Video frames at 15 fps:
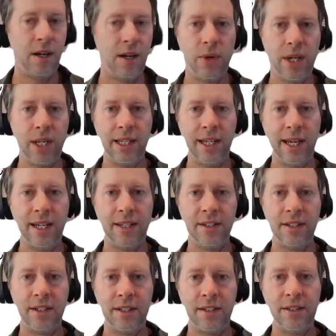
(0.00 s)
We
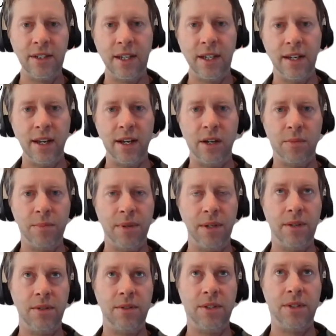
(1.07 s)
liaisons can help
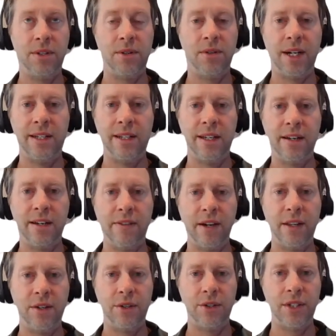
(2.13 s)
you to
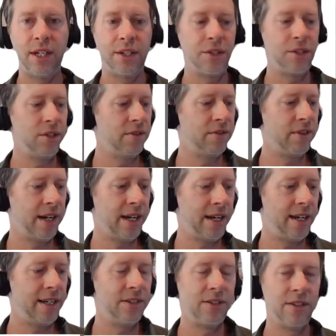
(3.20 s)
identify those sections for
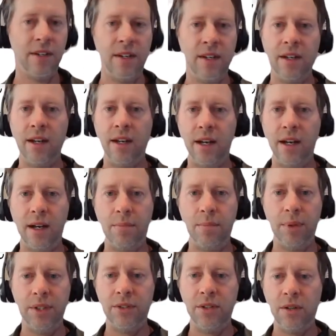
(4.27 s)
edits.
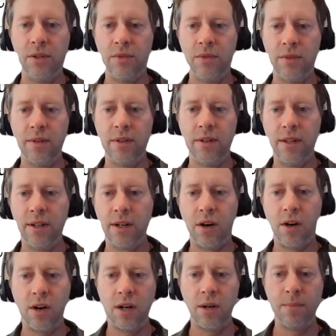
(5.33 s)
Please note the
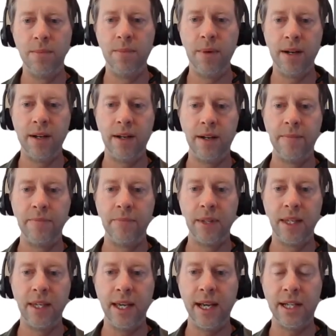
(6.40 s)
CARB
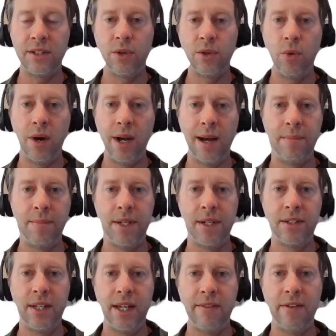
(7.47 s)
gas QAP
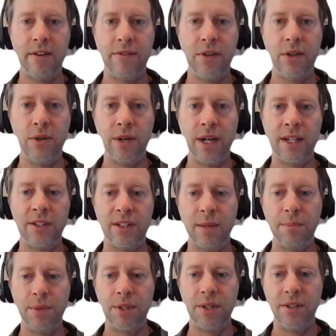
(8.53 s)
does have a few
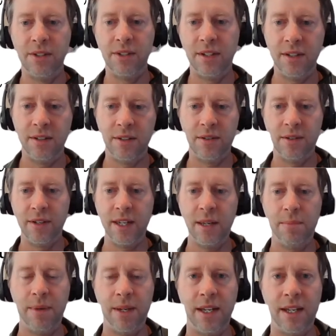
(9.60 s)
exceptions to
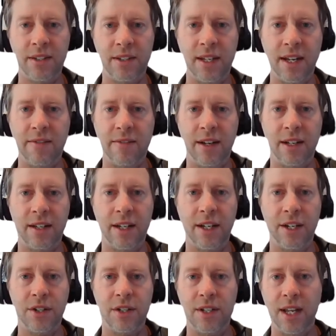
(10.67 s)
EPA's data
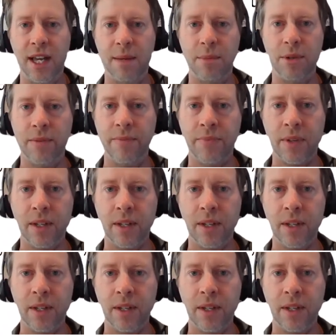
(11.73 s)
validation table.